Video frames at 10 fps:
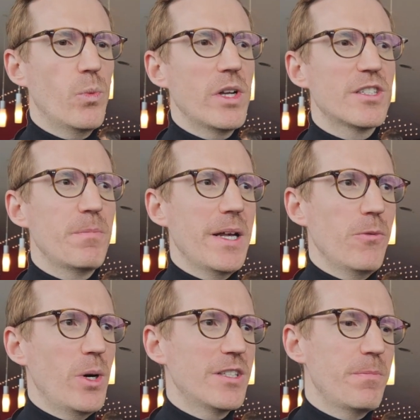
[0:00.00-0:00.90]

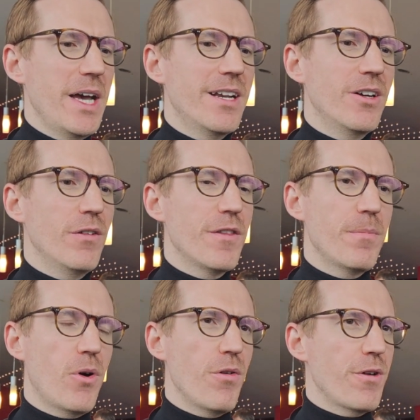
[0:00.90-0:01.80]
What's better of the
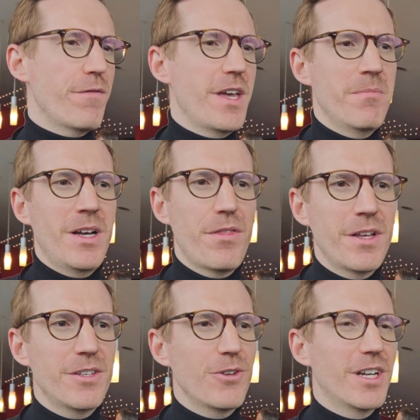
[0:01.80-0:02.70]
both of them? I
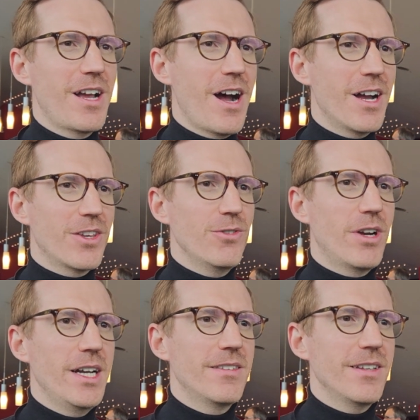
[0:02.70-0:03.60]
think you can argue,
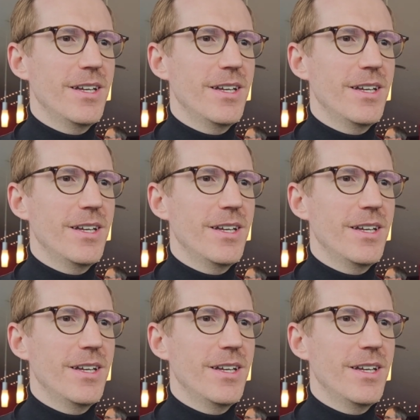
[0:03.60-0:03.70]
right?